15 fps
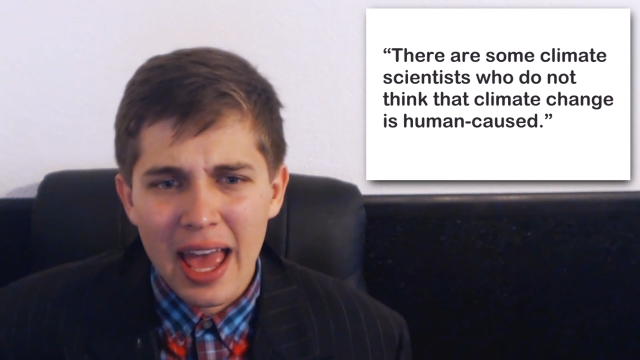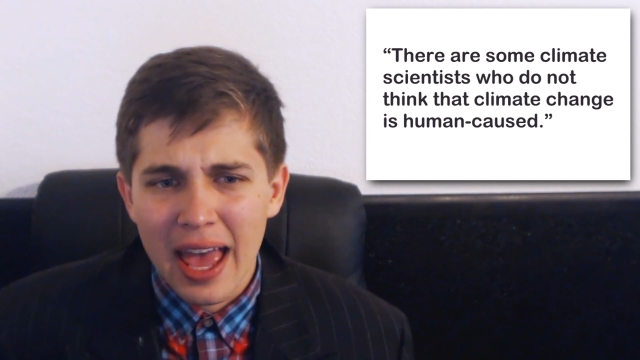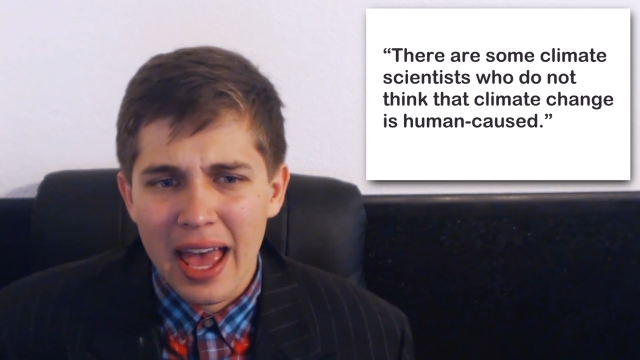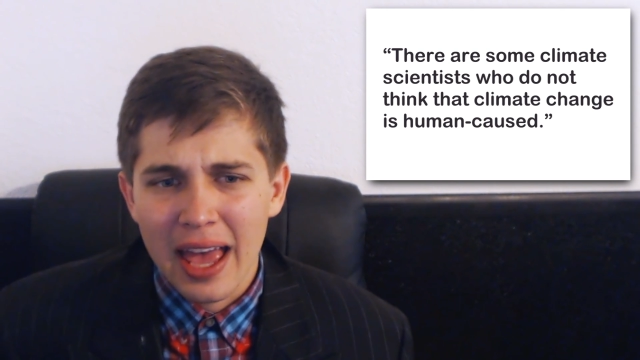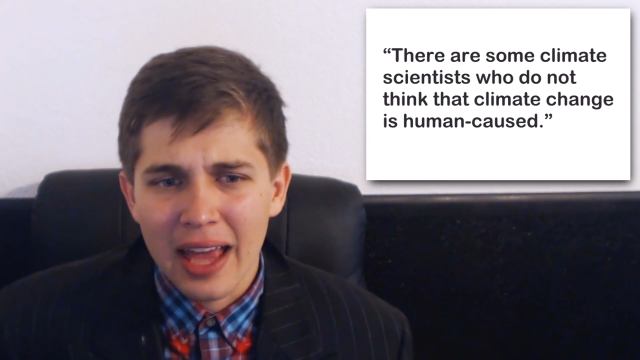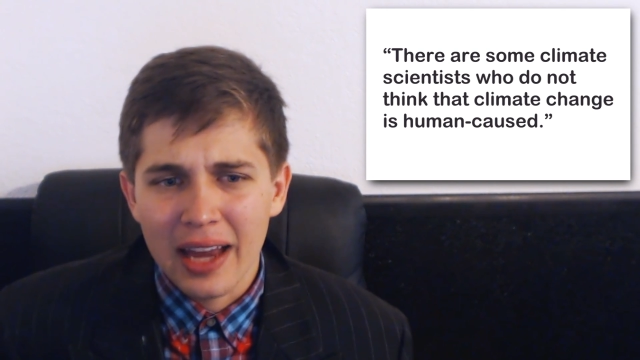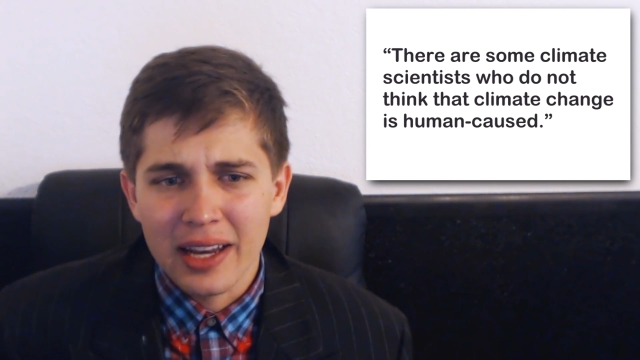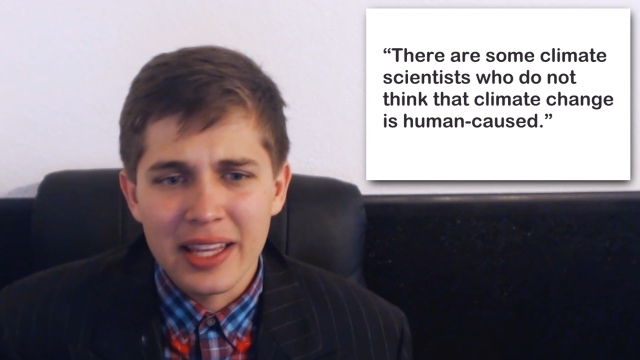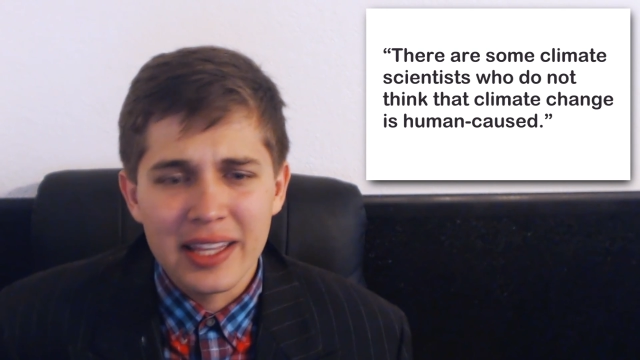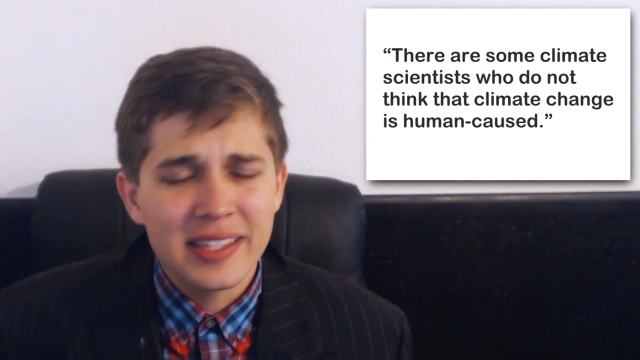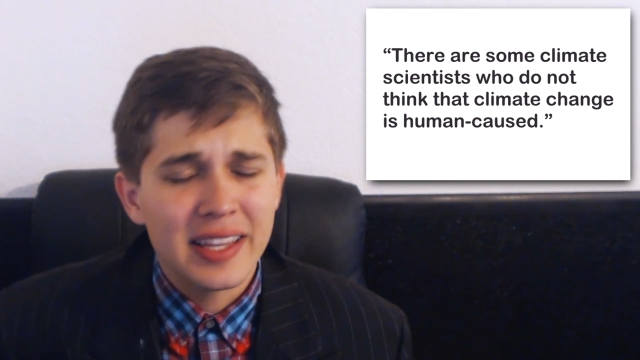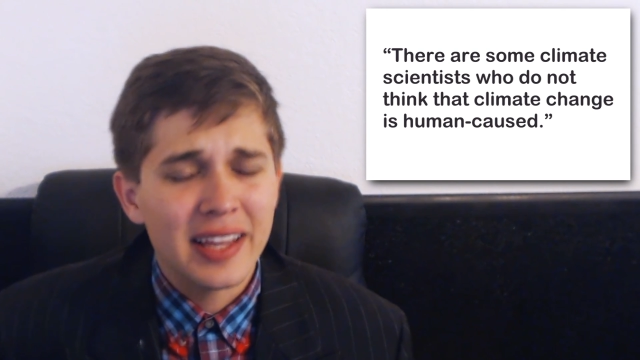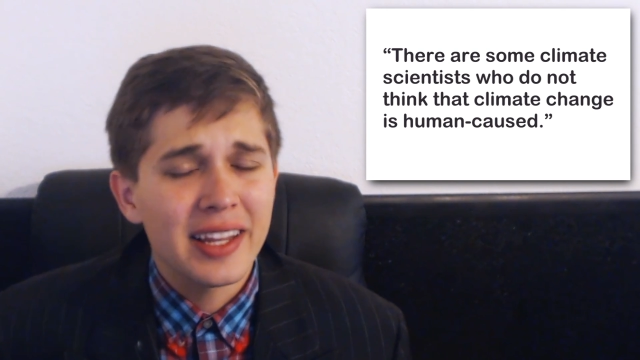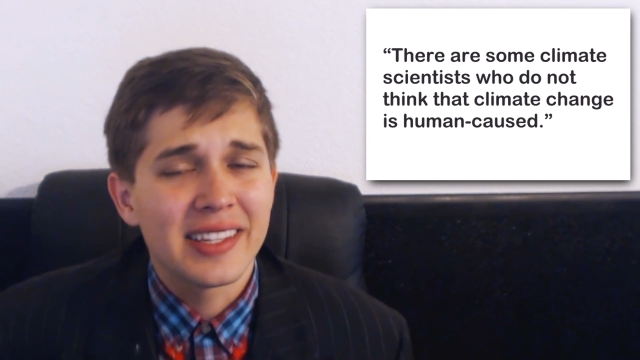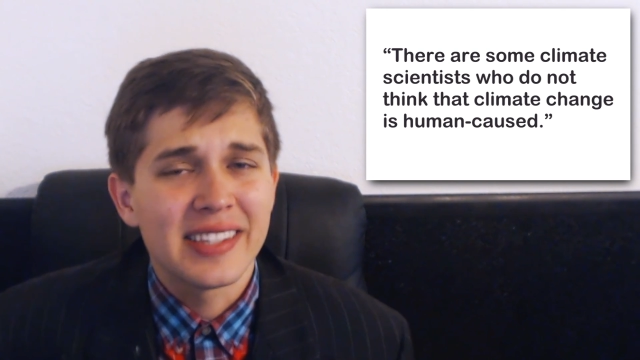and he
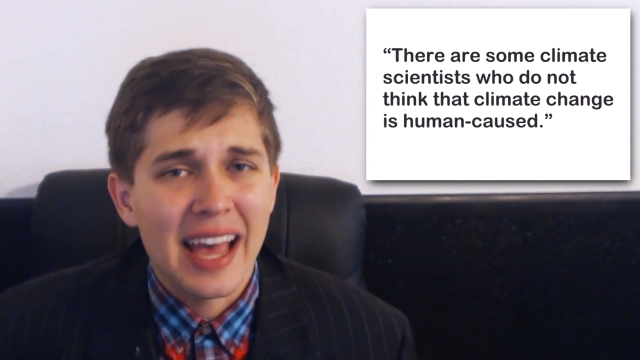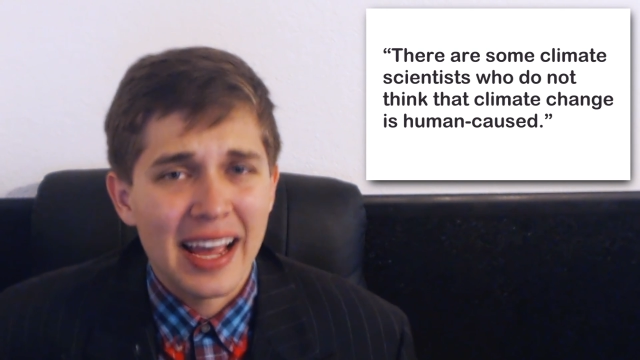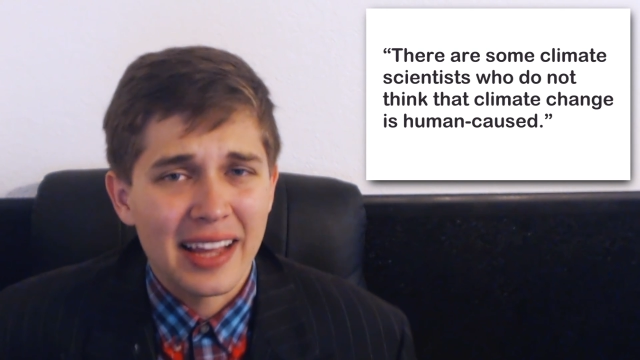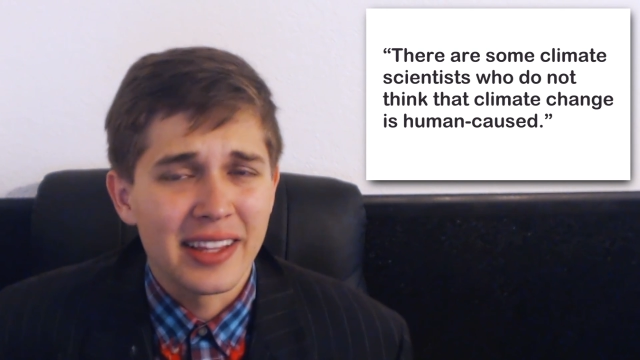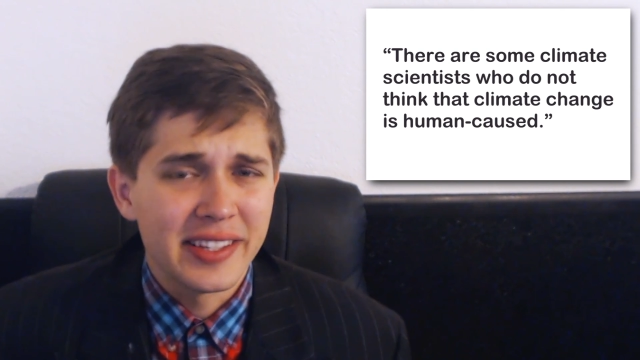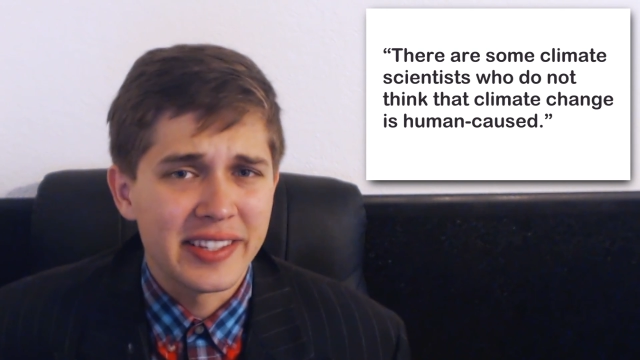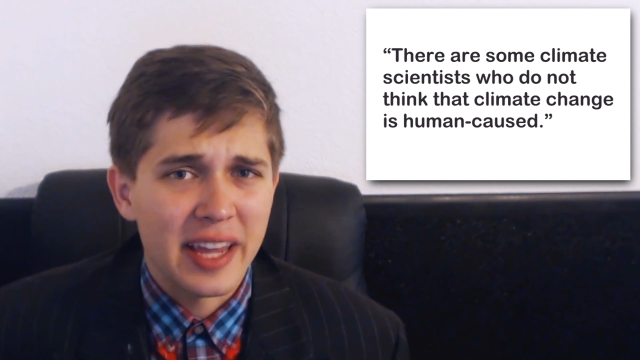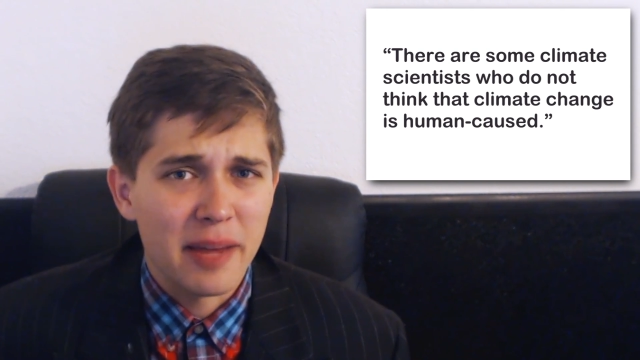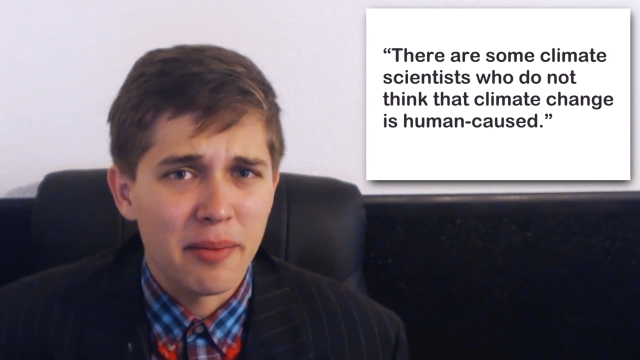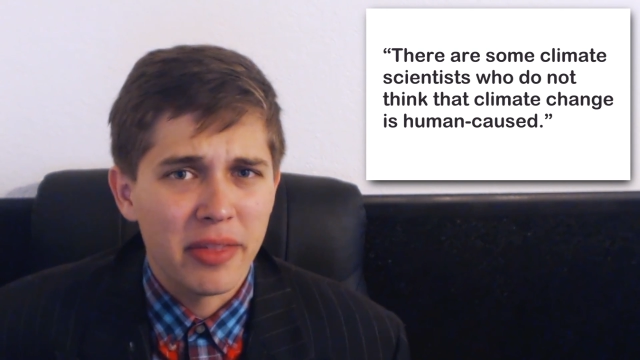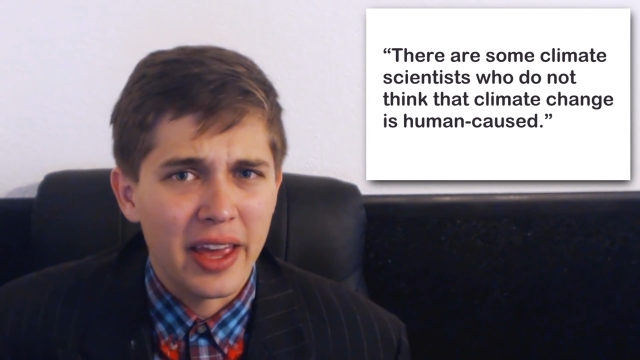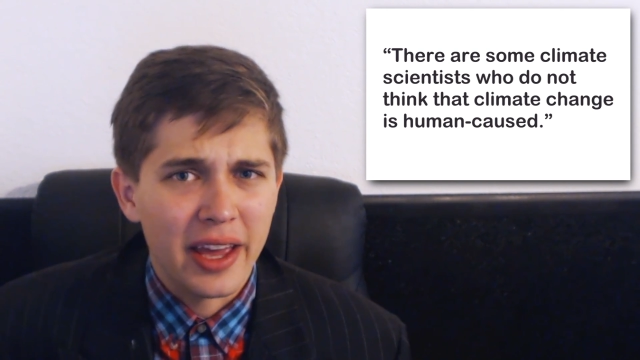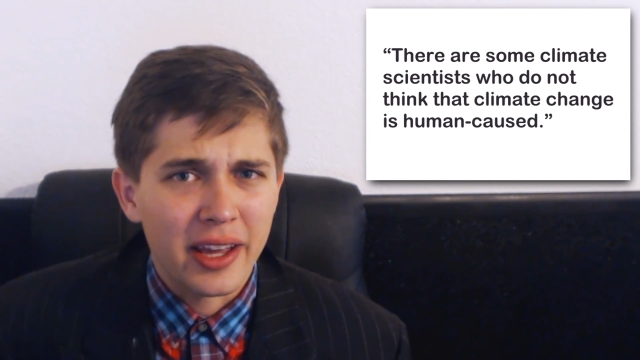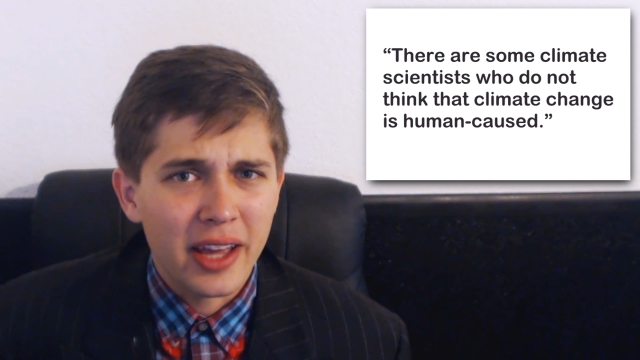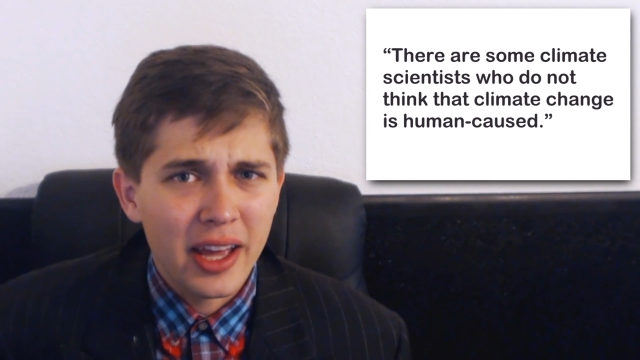said exactly the same
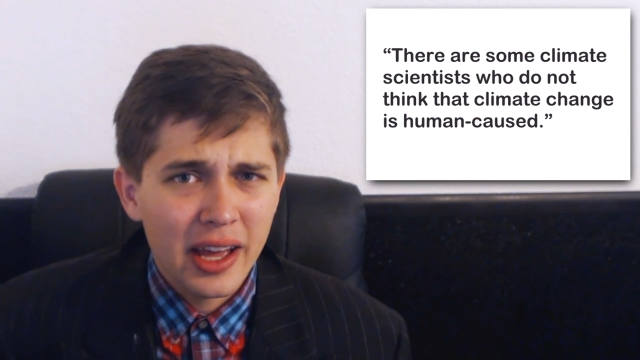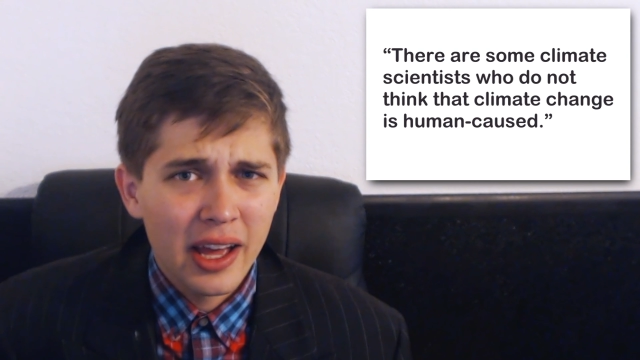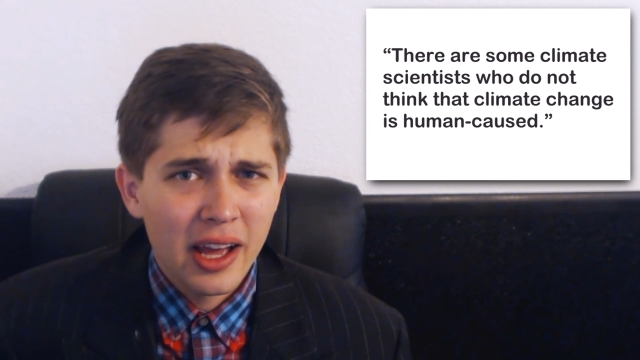thing.